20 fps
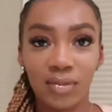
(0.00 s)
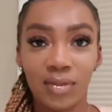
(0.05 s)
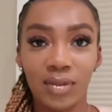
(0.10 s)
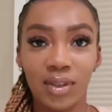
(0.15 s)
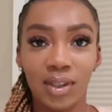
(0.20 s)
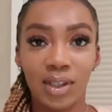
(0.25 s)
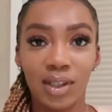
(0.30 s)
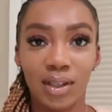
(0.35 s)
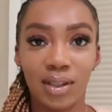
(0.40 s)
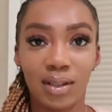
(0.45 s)

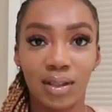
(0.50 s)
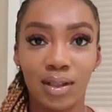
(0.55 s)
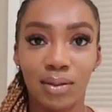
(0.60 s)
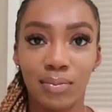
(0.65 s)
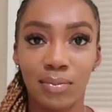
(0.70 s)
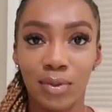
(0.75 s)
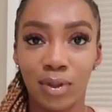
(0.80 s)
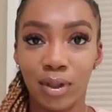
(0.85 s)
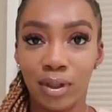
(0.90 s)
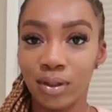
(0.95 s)
Okay, so I'm
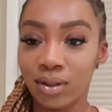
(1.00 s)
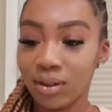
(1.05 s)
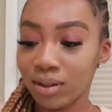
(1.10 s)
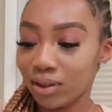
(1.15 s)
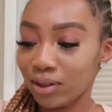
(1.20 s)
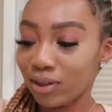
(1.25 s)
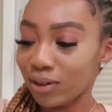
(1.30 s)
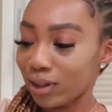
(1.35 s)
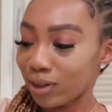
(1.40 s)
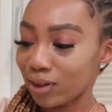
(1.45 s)
going to
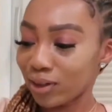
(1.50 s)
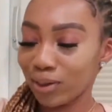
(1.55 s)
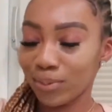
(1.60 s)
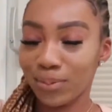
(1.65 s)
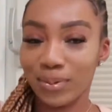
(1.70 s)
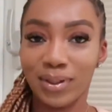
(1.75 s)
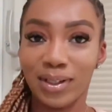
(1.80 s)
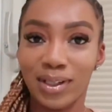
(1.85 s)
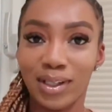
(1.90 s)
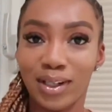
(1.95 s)
try and
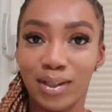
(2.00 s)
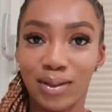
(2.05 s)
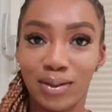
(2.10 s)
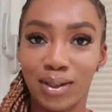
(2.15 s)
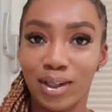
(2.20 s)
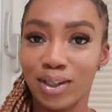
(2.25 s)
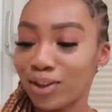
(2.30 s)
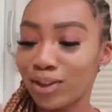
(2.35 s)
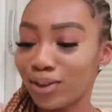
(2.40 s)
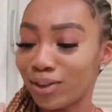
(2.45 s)
open it now. I
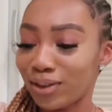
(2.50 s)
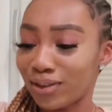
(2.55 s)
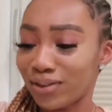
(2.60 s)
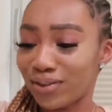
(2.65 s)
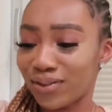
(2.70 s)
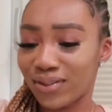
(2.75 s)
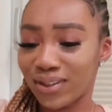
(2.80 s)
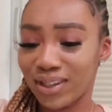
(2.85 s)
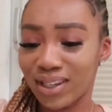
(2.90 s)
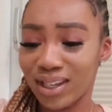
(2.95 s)
don't have
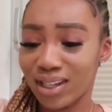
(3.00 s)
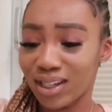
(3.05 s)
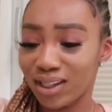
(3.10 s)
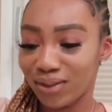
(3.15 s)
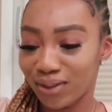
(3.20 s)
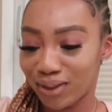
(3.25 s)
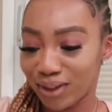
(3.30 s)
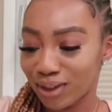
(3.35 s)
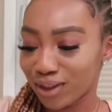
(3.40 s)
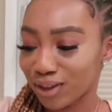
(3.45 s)

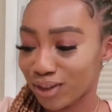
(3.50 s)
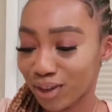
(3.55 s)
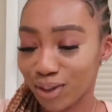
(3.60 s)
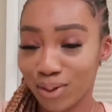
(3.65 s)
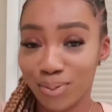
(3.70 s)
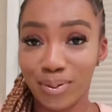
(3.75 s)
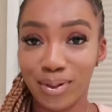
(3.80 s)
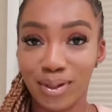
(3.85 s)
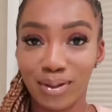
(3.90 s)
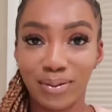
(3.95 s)
anything to
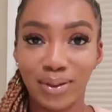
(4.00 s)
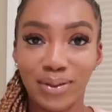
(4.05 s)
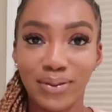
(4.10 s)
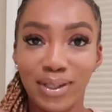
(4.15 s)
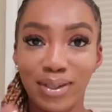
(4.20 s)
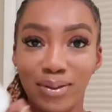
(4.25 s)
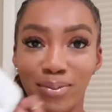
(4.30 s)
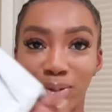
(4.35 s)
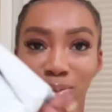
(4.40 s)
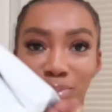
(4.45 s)
open it with at
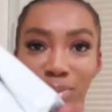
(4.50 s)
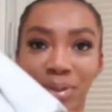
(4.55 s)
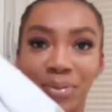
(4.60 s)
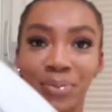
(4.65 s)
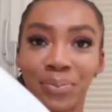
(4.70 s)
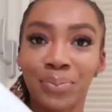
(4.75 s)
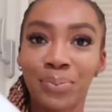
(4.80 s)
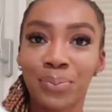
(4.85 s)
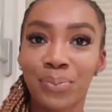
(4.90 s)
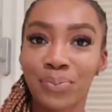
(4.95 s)
the moment,
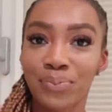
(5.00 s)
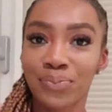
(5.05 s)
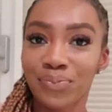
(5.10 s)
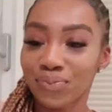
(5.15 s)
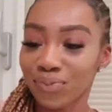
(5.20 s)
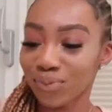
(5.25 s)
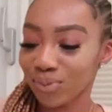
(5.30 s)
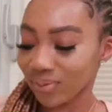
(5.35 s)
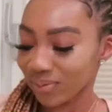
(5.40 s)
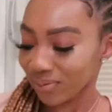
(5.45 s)

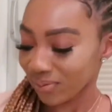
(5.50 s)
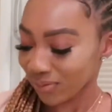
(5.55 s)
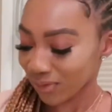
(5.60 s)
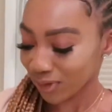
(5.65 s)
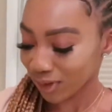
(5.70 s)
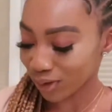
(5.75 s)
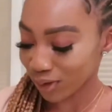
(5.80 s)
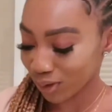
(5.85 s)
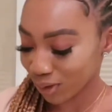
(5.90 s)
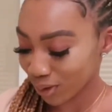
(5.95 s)

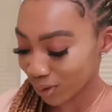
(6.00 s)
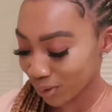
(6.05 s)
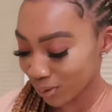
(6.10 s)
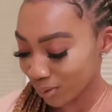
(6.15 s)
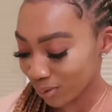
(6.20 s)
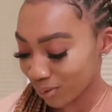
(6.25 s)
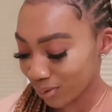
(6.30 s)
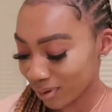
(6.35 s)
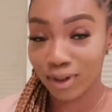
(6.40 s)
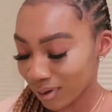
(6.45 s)
so
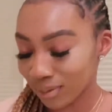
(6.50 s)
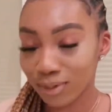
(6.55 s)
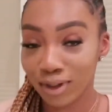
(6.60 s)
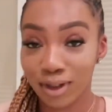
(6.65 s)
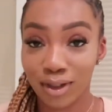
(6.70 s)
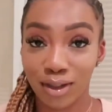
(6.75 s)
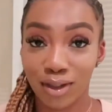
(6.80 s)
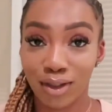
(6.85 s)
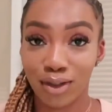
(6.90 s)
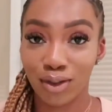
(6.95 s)
I'm going to
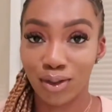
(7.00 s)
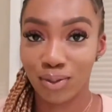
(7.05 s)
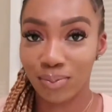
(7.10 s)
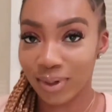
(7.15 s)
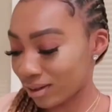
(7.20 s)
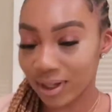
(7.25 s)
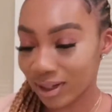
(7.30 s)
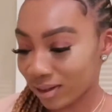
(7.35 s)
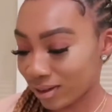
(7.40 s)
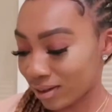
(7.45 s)
just use my
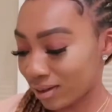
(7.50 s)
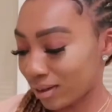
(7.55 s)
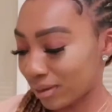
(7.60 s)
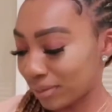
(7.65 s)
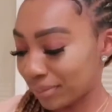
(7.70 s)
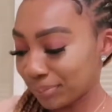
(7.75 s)
hands.